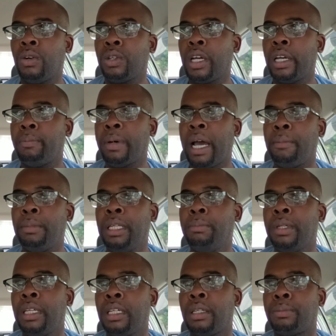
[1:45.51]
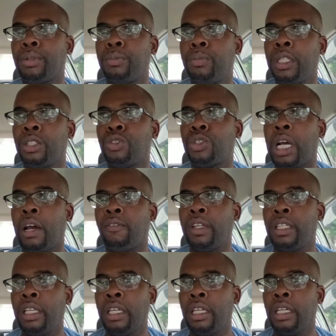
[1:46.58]
okay, by me being a premier driver
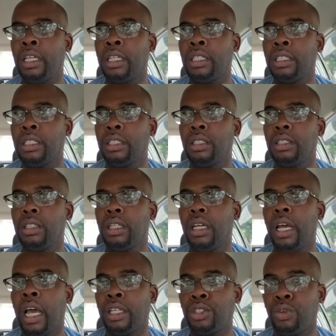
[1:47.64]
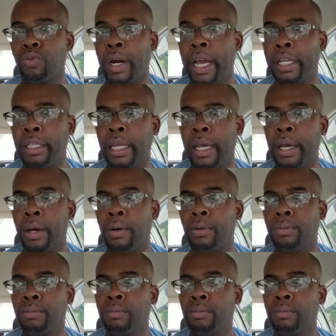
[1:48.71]
again, as of right now,